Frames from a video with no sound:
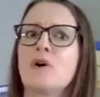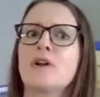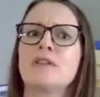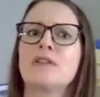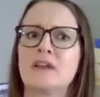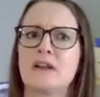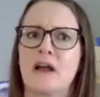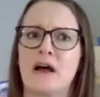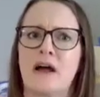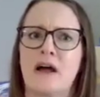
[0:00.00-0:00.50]

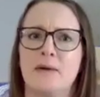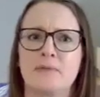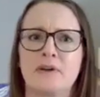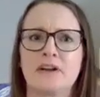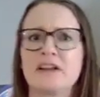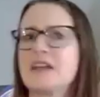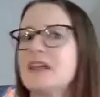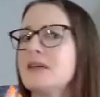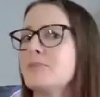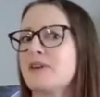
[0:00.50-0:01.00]
one that I'm
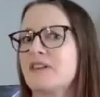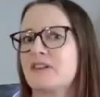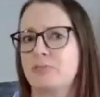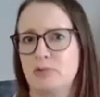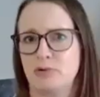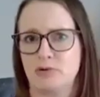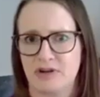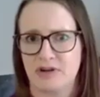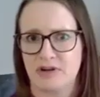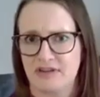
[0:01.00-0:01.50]
going to keep
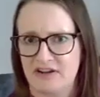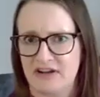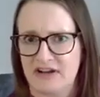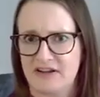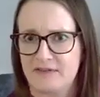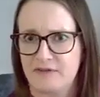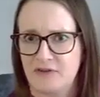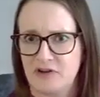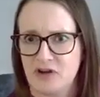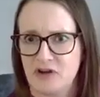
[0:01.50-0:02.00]
exploring in the
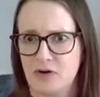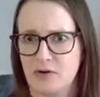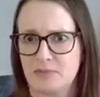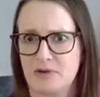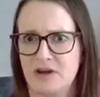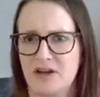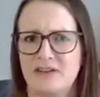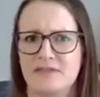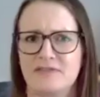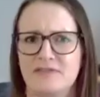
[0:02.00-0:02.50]
next video.
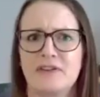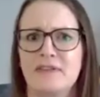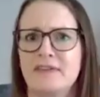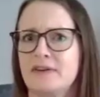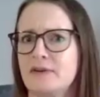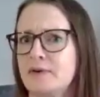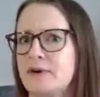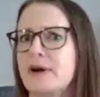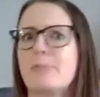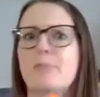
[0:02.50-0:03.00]
I'm kind of
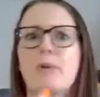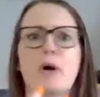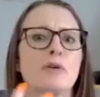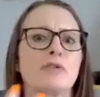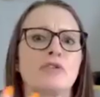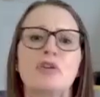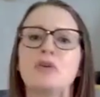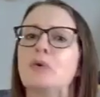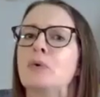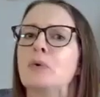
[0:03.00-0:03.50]
considering a
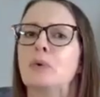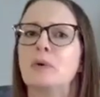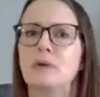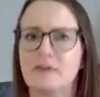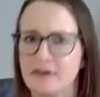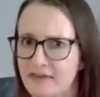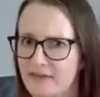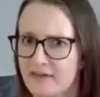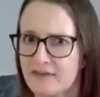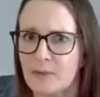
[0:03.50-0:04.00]
part two
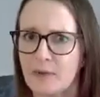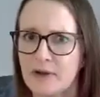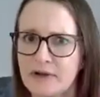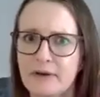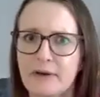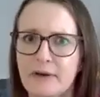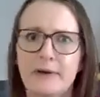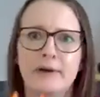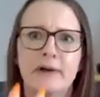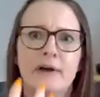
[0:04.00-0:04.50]
to this
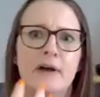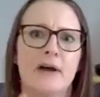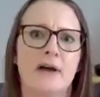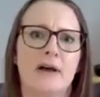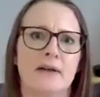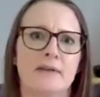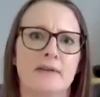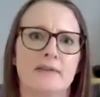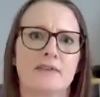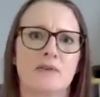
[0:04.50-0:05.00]
one.
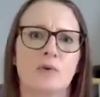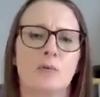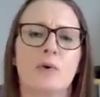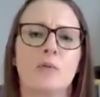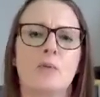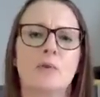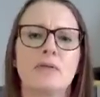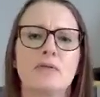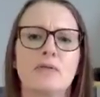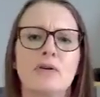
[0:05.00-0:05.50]
So
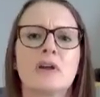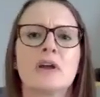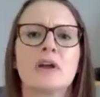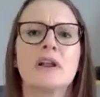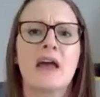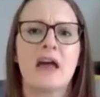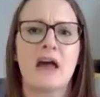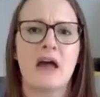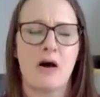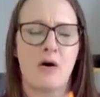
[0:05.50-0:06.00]
when we look
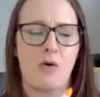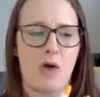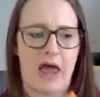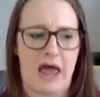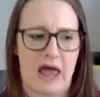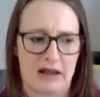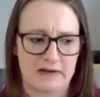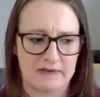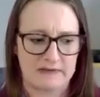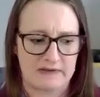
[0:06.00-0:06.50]
at how
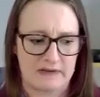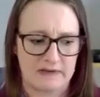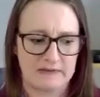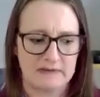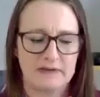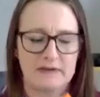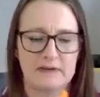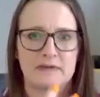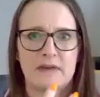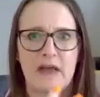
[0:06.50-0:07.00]

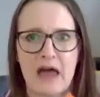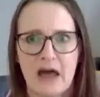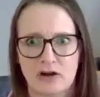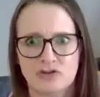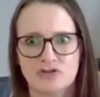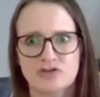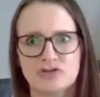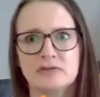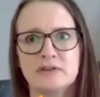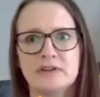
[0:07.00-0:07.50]
access is
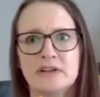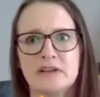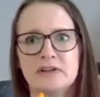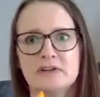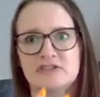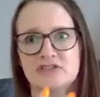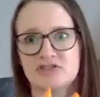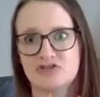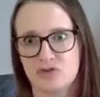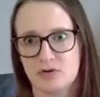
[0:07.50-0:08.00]

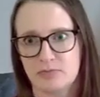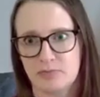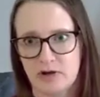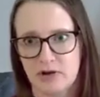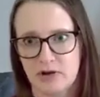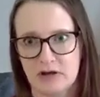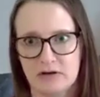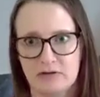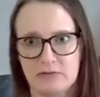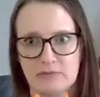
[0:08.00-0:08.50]
actually
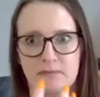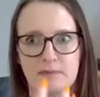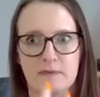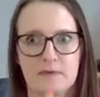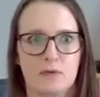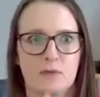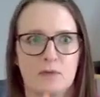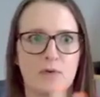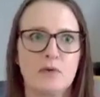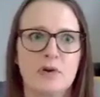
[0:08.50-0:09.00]
distributed,
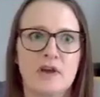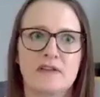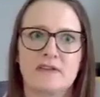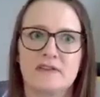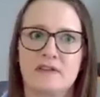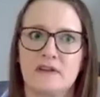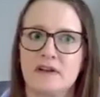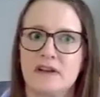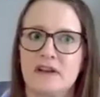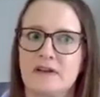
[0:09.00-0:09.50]
so who
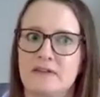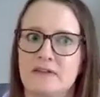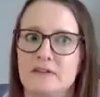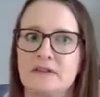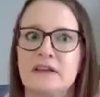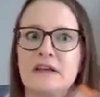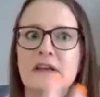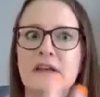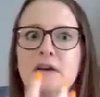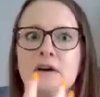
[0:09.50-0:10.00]
gets it
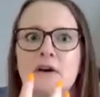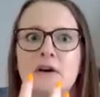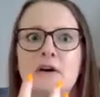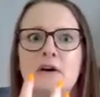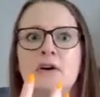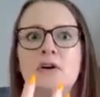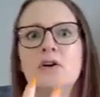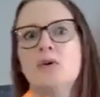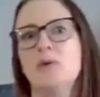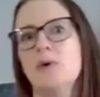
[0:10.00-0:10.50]
easily,
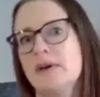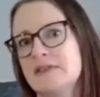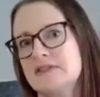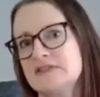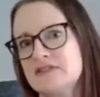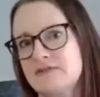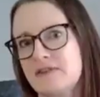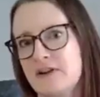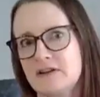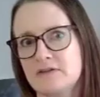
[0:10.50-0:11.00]
who
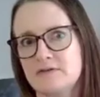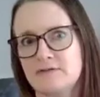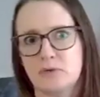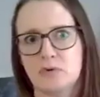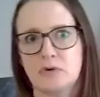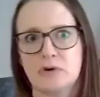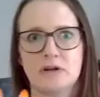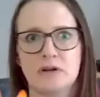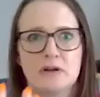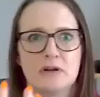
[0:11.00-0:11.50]
has to fight
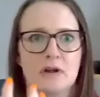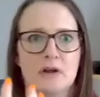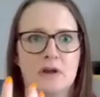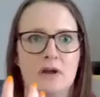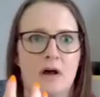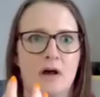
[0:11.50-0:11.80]
for it,